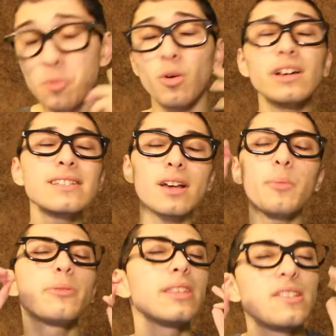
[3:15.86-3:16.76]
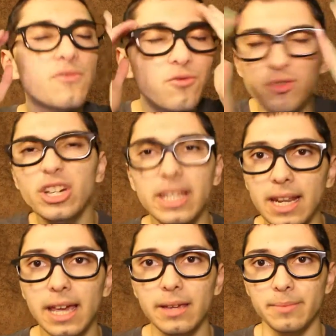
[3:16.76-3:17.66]
What is up with these freaking
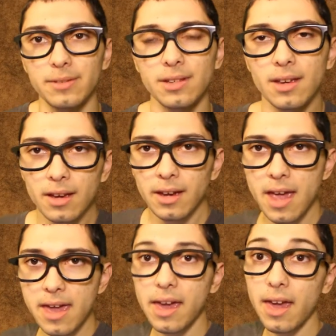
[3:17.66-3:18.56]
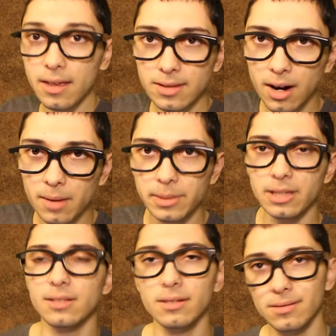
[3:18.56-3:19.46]
names? AKA
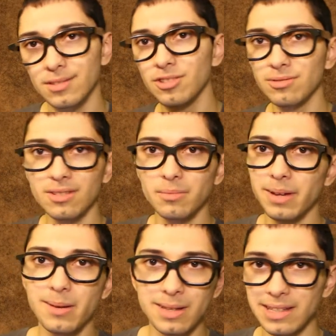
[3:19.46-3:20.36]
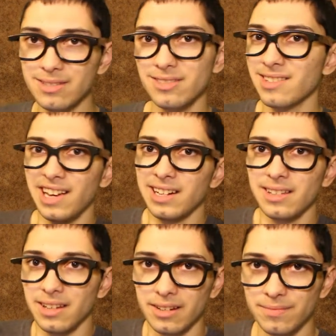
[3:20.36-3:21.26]
Tommy, the cute little baby that's just
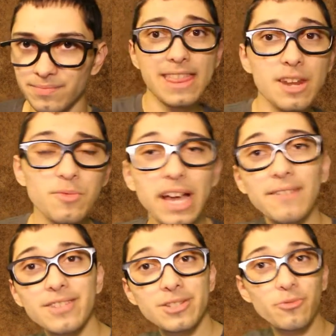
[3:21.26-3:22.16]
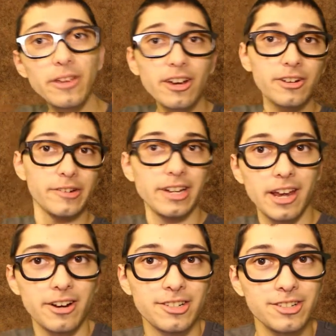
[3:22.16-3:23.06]
kinda there. And then we have this reoccurring
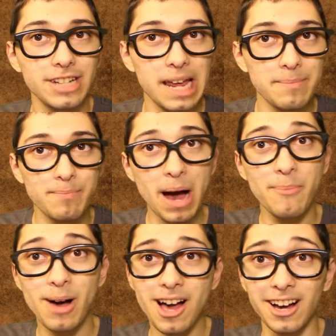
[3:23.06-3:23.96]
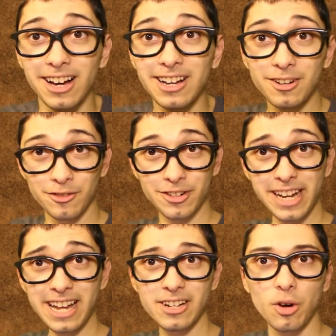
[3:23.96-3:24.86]
character named Papa
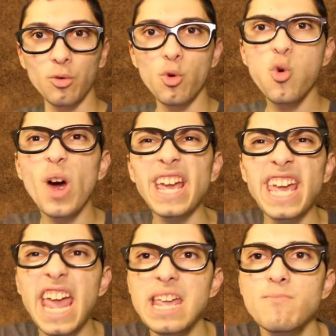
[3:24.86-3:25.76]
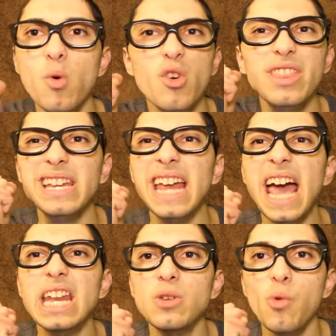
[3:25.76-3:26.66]
Fernando, who I hate more than
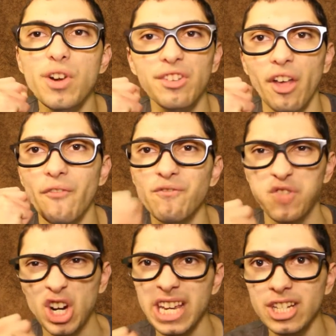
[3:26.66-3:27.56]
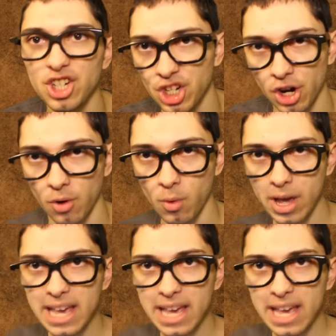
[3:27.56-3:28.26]
anyone on the freaking show.